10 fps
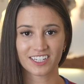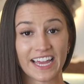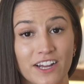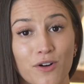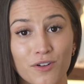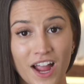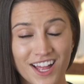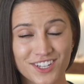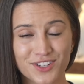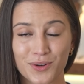like
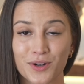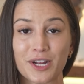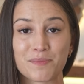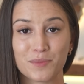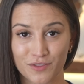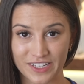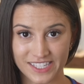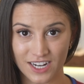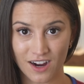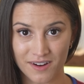Orange or
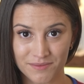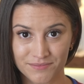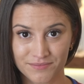Movistar.